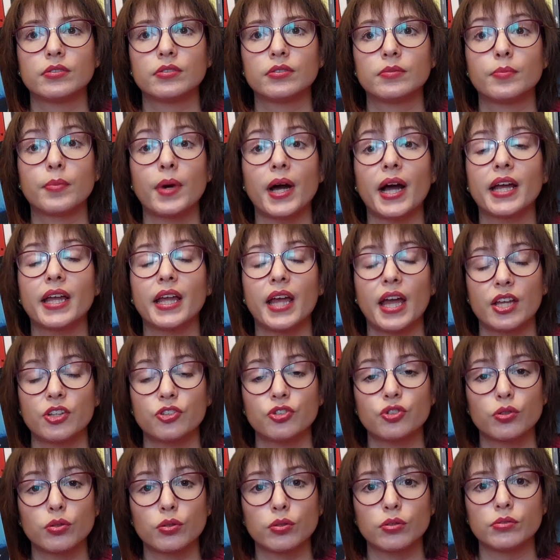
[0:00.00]
by
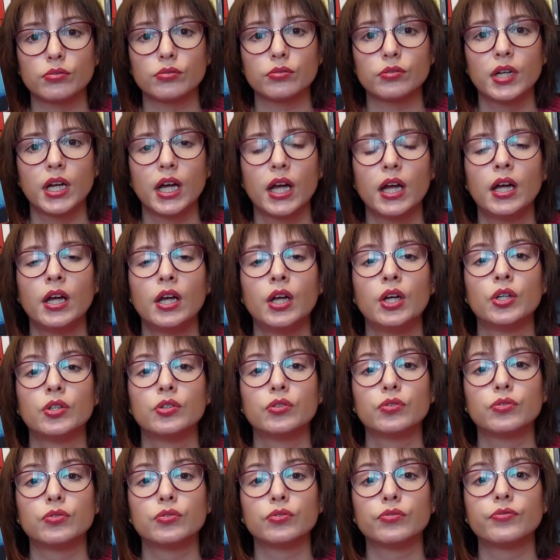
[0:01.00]
Angelo
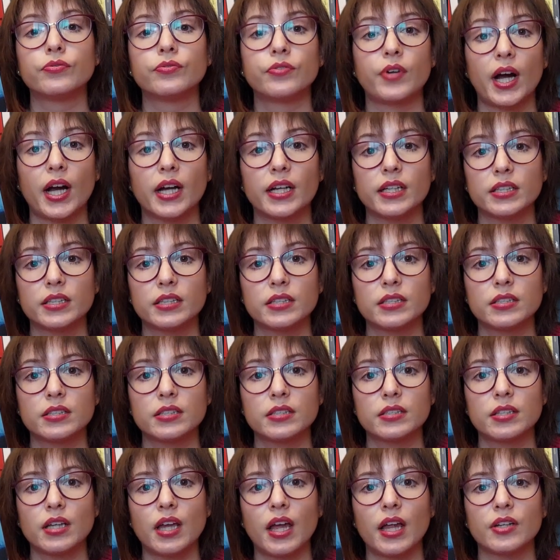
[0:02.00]
to fight
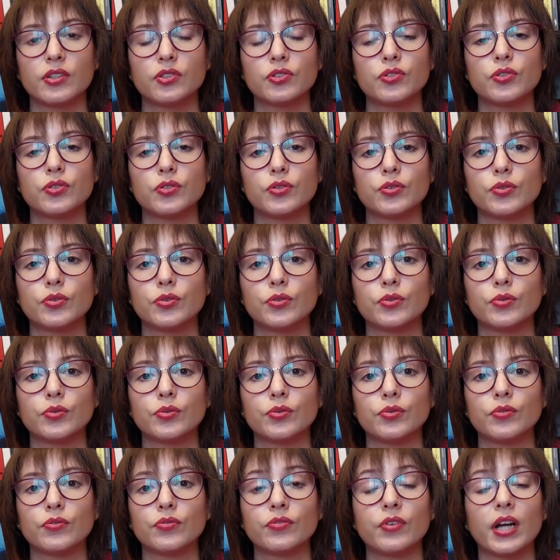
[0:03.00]

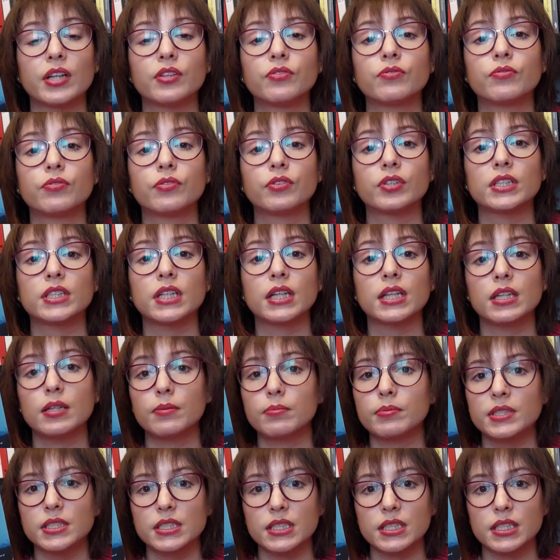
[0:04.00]
for the
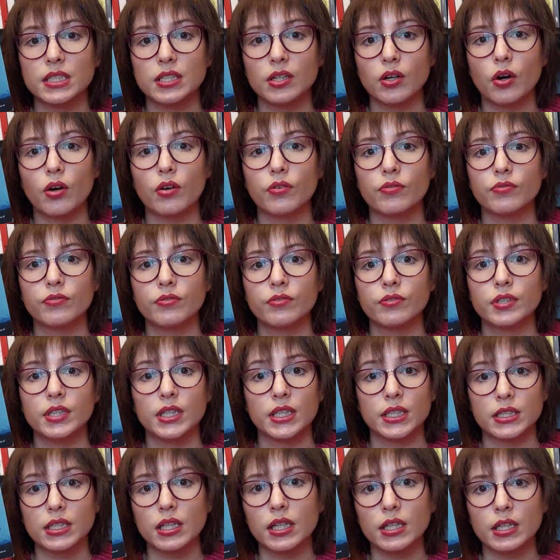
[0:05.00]
liberty of
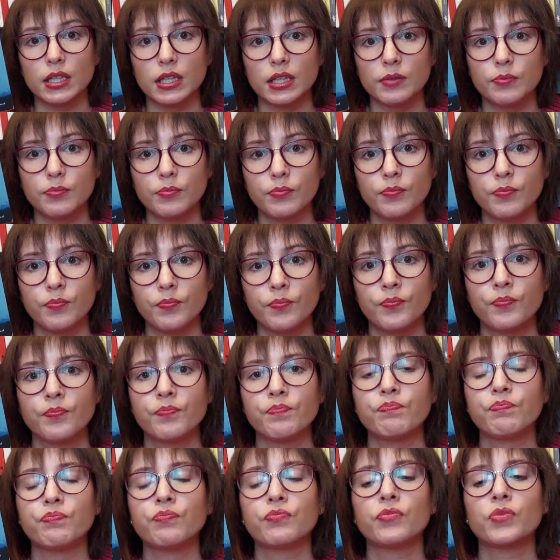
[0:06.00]
Italy.
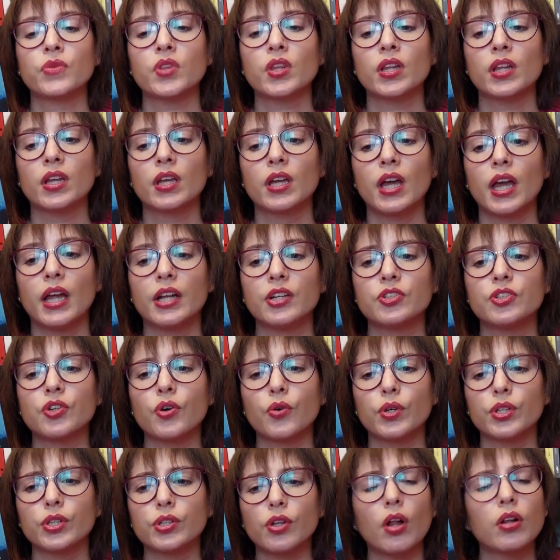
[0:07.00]
And so
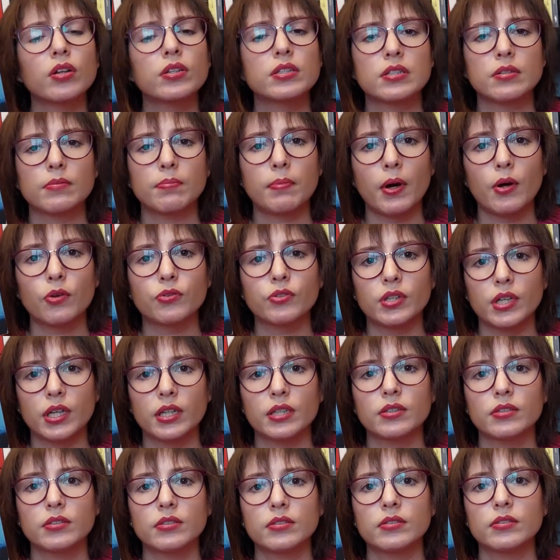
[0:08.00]
he talks about
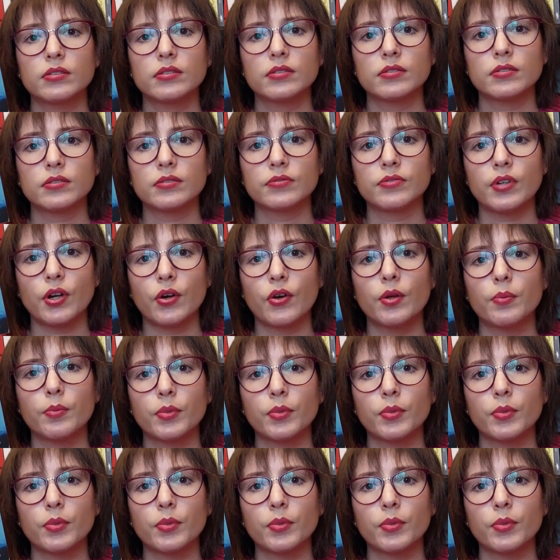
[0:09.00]
that very